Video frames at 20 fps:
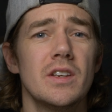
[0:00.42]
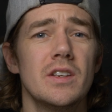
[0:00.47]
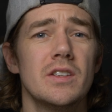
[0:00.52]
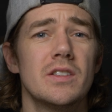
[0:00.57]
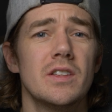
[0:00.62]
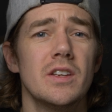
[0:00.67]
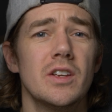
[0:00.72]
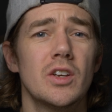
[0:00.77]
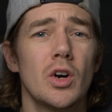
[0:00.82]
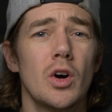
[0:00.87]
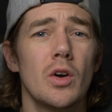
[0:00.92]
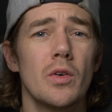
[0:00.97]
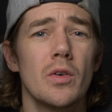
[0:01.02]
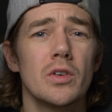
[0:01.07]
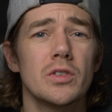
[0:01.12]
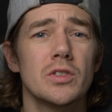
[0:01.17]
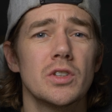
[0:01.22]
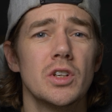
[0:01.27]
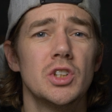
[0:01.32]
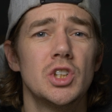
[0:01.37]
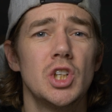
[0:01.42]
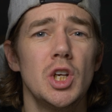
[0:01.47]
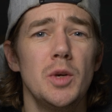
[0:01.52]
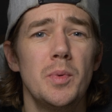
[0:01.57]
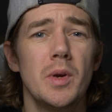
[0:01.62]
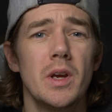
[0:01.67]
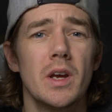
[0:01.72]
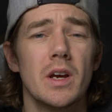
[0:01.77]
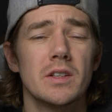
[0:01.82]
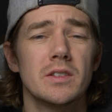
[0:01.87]
is the COROS
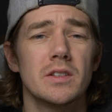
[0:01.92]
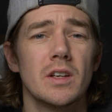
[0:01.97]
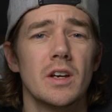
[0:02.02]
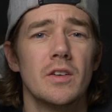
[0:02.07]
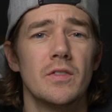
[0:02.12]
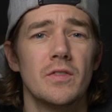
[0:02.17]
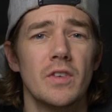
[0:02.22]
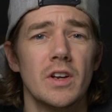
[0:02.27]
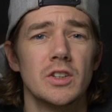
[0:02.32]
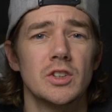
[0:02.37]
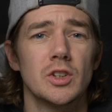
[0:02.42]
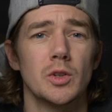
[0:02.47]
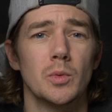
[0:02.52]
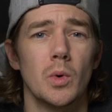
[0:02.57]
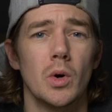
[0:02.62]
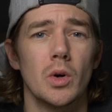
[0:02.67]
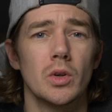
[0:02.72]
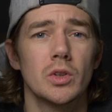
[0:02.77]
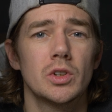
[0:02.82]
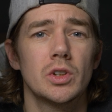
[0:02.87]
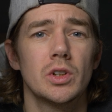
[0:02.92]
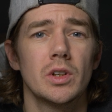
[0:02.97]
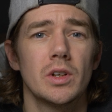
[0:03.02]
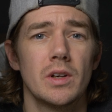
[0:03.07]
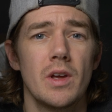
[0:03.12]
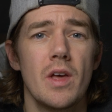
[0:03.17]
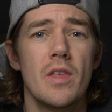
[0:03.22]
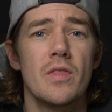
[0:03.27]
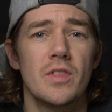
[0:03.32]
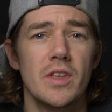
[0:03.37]
GPS Adventure Watch,
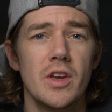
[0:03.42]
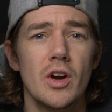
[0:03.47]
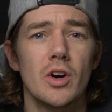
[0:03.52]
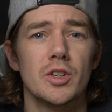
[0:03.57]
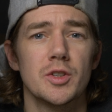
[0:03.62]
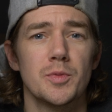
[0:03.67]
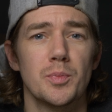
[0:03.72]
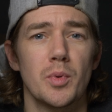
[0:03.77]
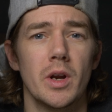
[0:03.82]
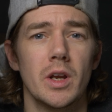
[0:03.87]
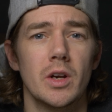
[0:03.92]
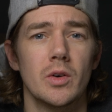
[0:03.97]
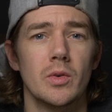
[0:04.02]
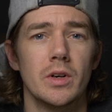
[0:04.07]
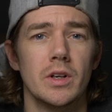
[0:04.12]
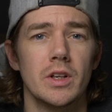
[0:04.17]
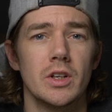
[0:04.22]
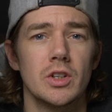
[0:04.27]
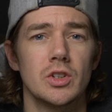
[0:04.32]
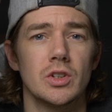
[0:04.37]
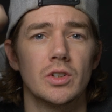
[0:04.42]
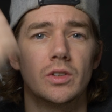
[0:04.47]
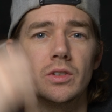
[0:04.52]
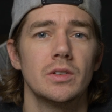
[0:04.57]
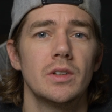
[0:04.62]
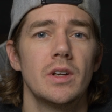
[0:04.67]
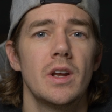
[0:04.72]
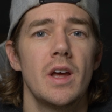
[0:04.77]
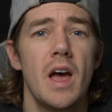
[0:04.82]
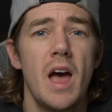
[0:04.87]
the Icebreaker Edition,
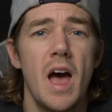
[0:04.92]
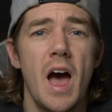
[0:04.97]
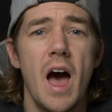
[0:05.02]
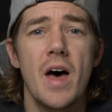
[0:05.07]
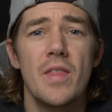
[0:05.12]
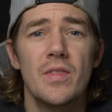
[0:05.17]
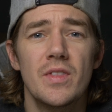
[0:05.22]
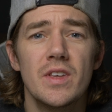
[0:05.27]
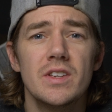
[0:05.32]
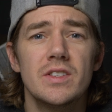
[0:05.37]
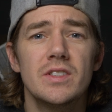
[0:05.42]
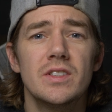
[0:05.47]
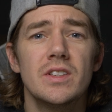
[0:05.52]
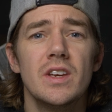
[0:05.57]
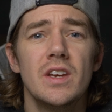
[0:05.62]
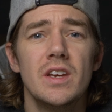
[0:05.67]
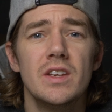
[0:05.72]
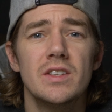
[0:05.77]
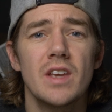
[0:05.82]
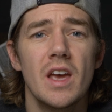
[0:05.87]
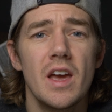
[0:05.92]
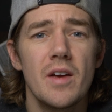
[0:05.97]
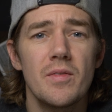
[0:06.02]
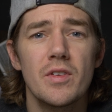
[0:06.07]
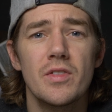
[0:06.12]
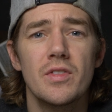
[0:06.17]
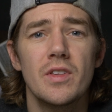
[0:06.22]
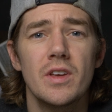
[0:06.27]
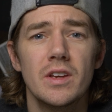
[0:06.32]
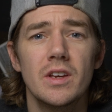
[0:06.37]
and this is
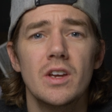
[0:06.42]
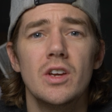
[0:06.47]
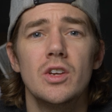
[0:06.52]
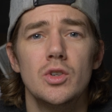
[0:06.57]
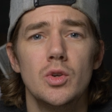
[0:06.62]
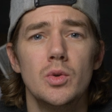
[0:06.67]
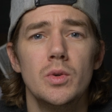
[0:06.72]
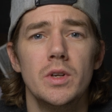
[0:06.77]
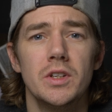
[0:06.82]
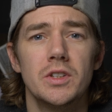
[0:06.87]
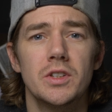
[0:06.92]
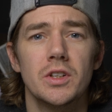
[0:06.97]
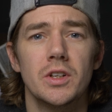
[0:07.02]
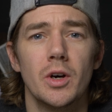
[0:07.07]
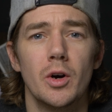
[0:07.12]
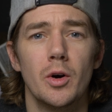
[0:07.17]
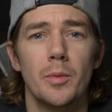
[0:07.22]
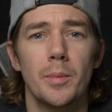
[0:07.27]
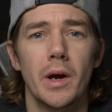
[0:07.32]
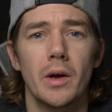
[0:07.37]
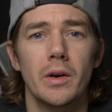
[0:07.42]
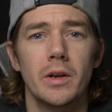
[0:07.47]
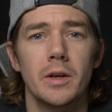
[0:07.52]
everything you need to know about